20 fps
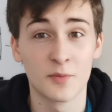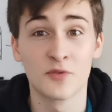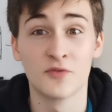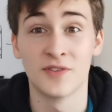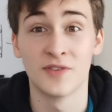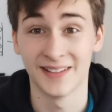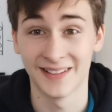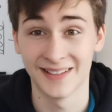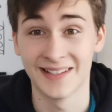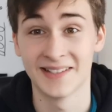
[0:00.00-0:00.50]
them are
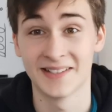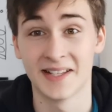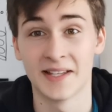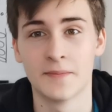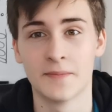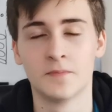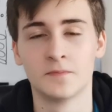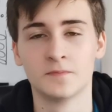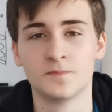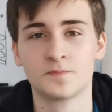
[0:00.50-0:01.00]
really easy.
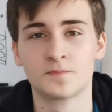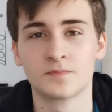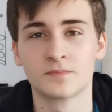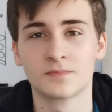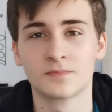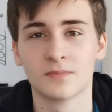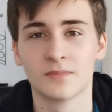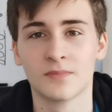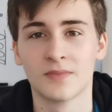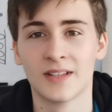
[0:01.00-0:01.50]

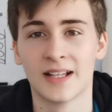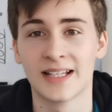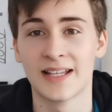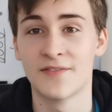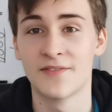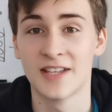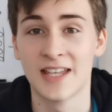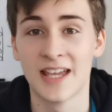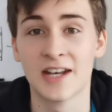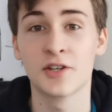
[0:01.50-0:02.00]
Like
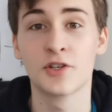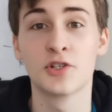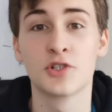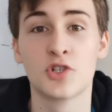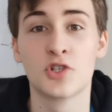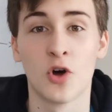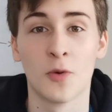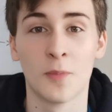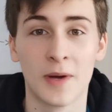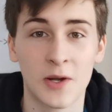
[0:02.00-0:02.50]
if you get a
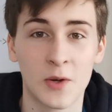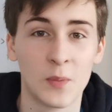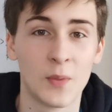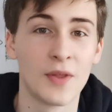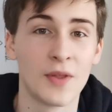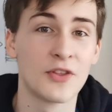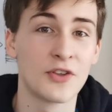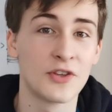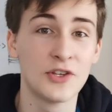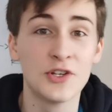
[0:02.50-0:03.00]
good topic,
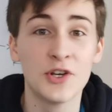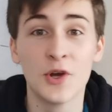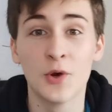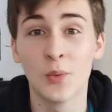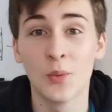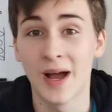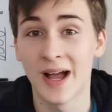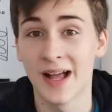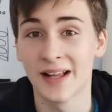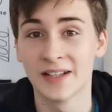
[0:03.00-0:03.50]
one that you know
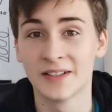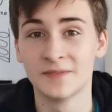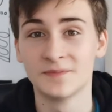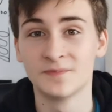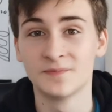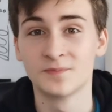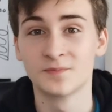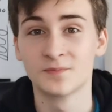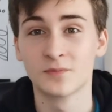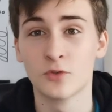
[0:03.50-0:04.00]
well,
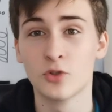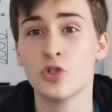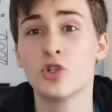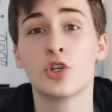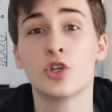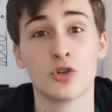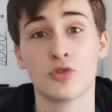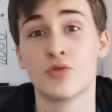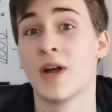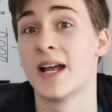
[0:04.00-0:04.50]
you
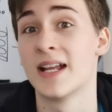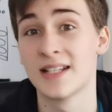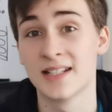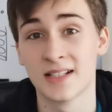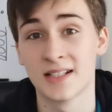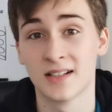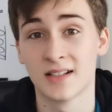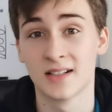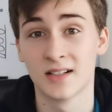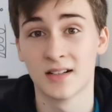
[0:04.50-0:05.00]
can write
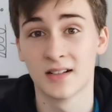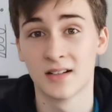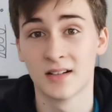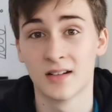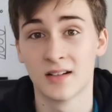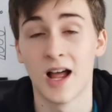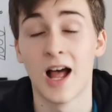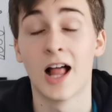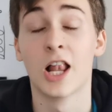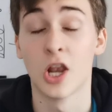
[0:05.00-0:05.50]

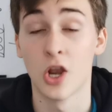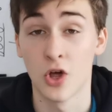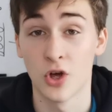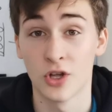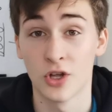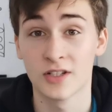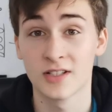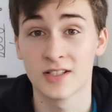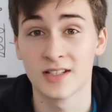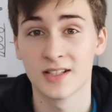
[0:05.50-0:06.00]
a
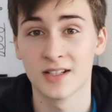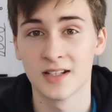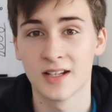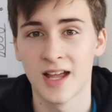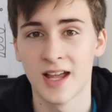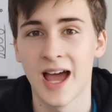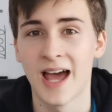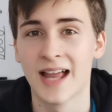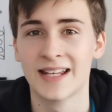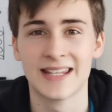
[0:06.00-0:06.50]
lot
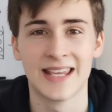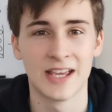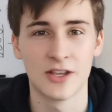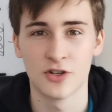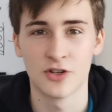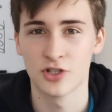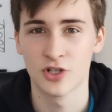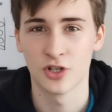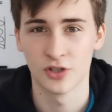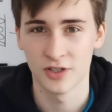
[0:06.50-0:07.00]
and get
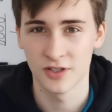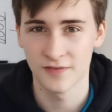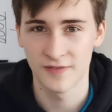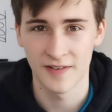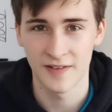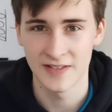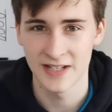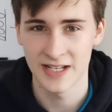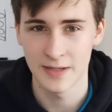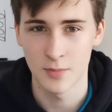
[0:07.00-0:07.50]
your solid
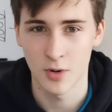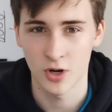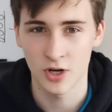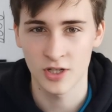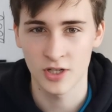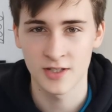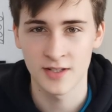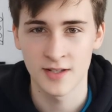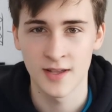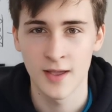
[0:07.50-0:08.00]
15
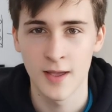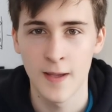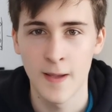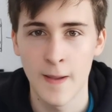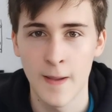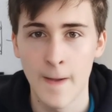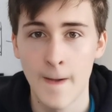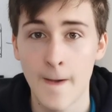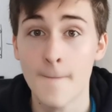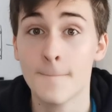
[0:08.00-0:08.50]
marks.
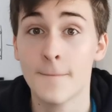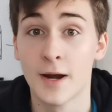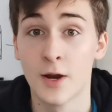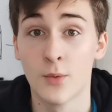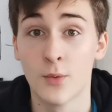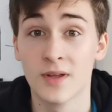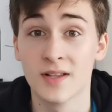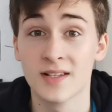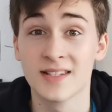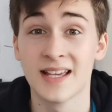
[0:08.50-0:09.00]
But I
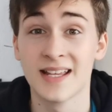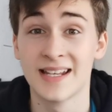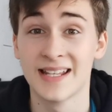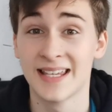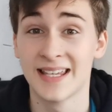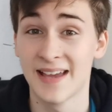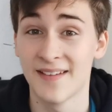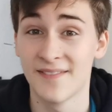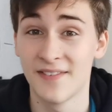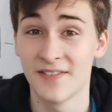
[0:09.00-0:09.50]
will say, to
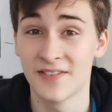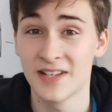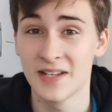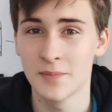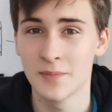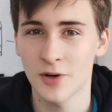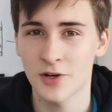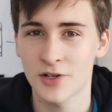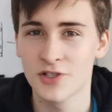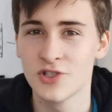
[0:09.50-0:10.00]
get
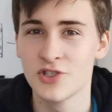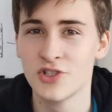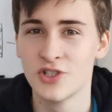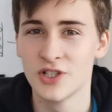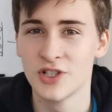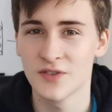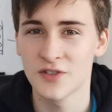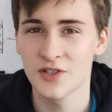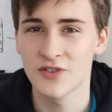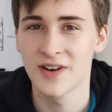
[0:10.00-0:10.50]
15 marks, you
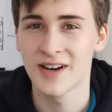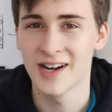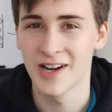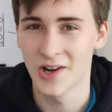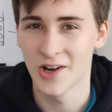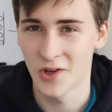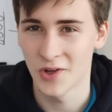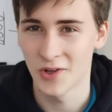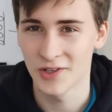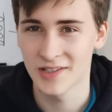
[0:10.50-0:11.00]
do have to write a
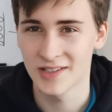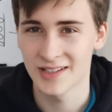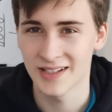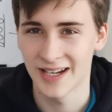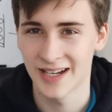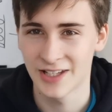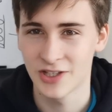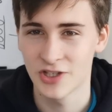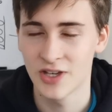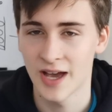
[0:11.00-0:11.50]
lot.
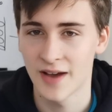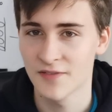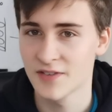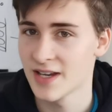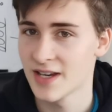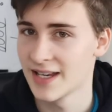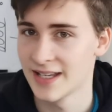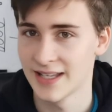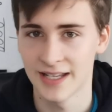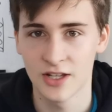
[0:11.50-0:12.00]
Like you have
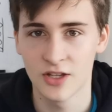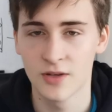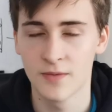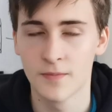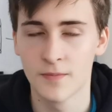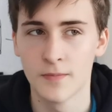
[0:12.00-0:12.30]
to,